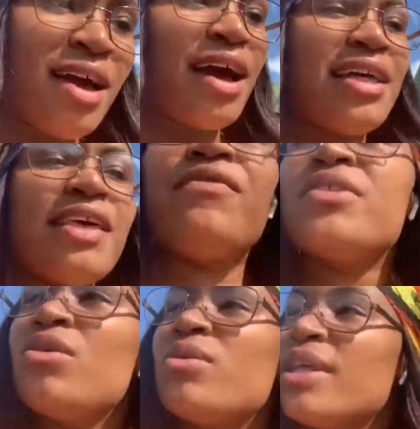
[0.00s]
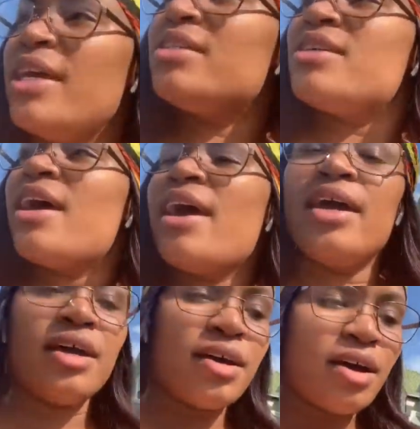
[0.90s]
I left a little late
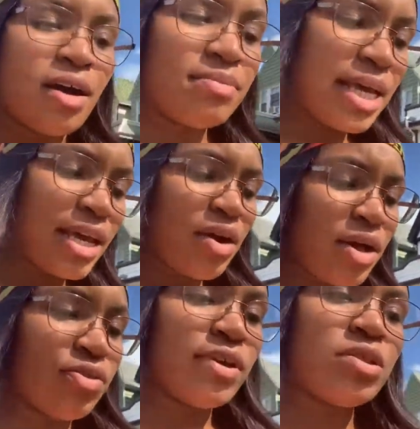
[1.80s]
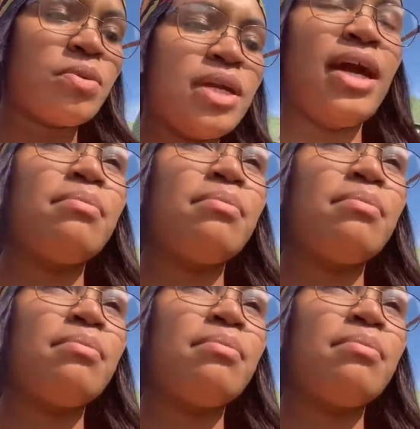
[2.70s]
today. Um, they get out at 3.20.